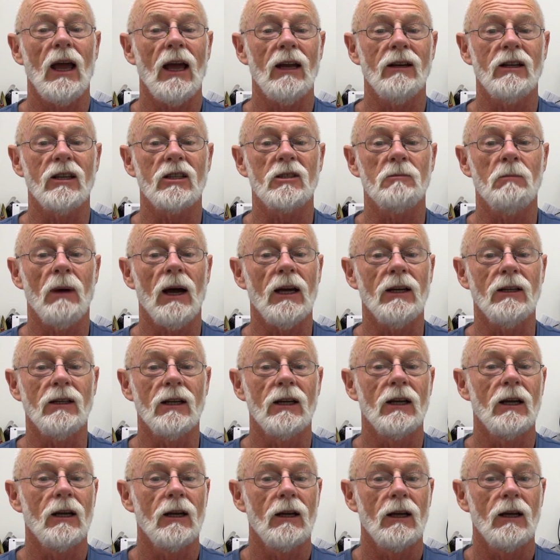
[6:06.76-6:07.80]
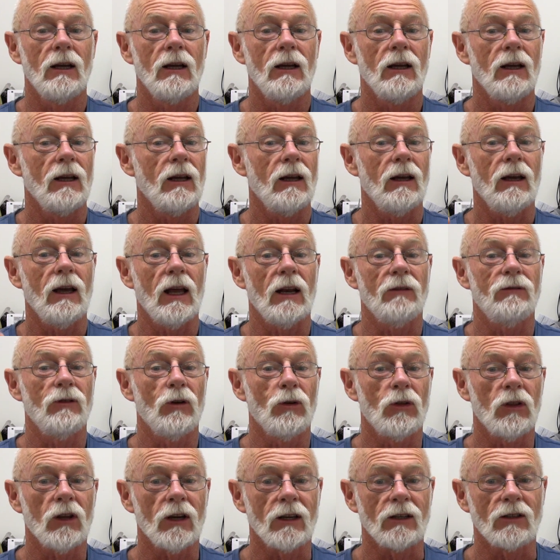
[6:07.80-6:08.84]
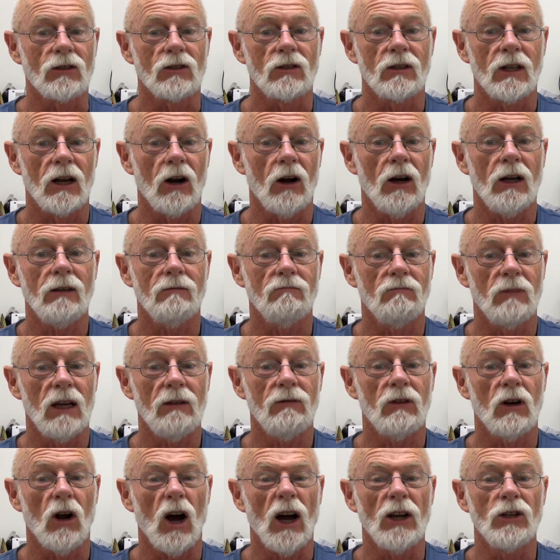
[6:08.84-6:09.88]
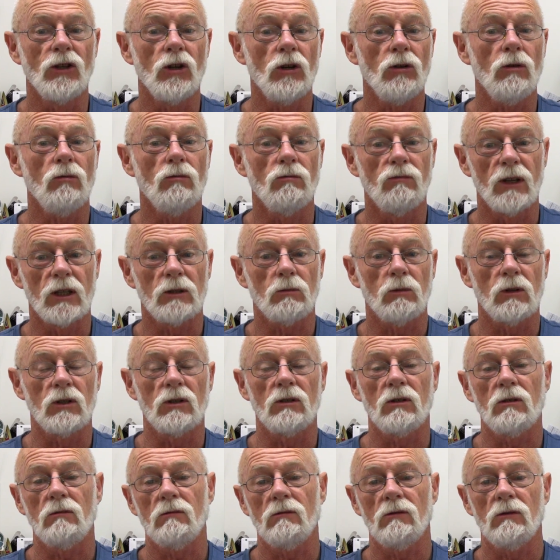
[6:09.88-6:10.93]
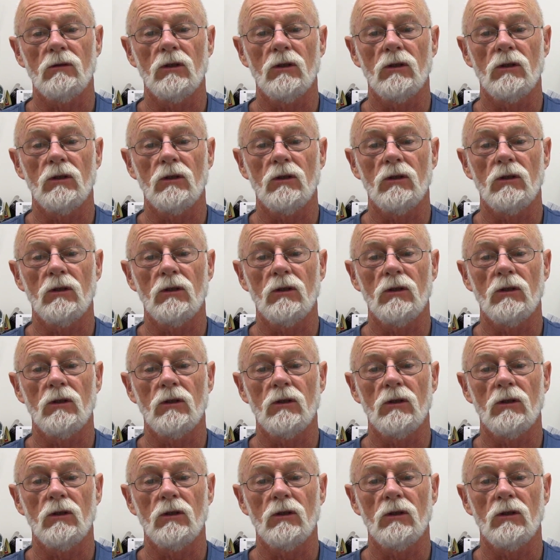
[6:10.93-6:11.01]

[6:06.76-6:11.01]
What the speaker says: and dismayed at a few things that I knew this was,